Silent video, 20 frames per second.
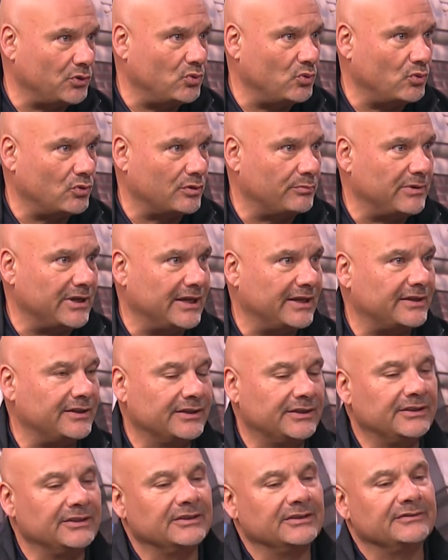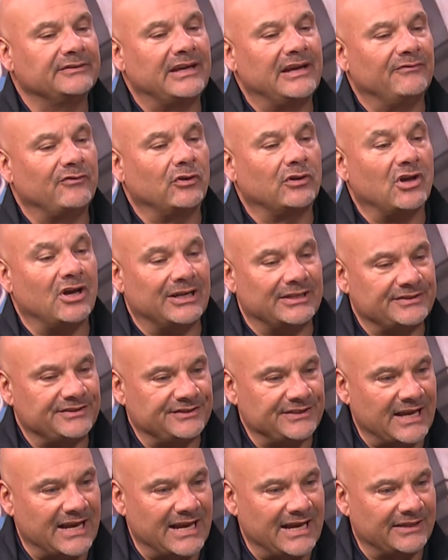quarterback. They have a lot of
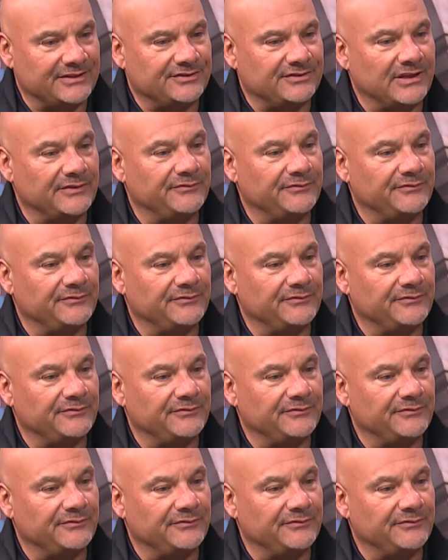sacks.